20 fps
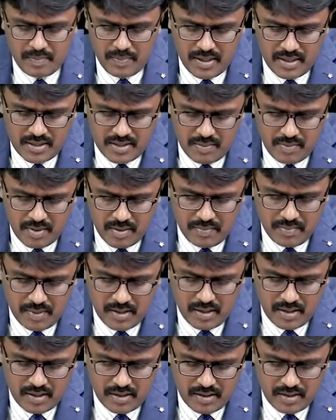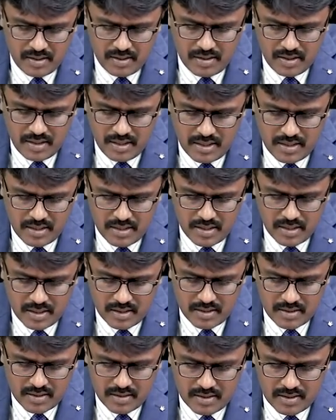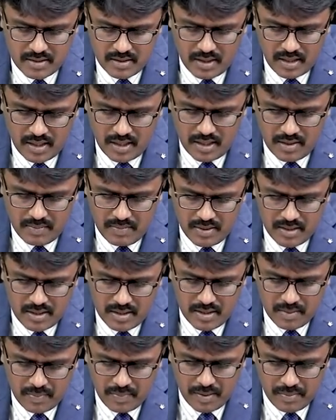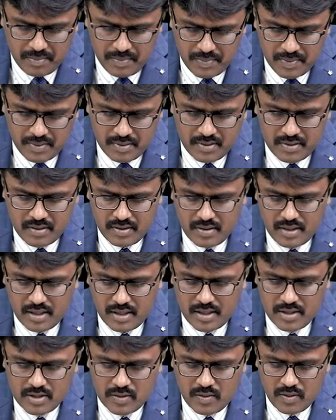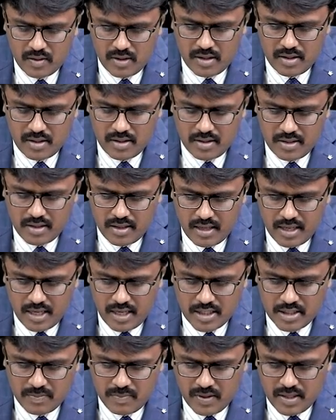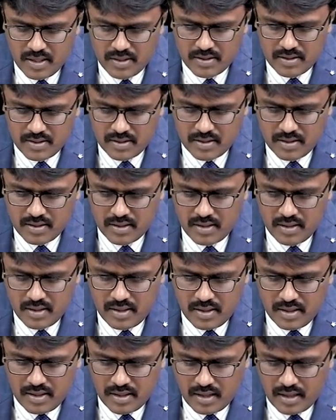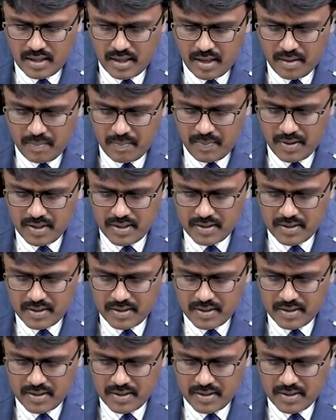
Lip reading: Please remember, these drugs inhibit the pump that is called H+, K+,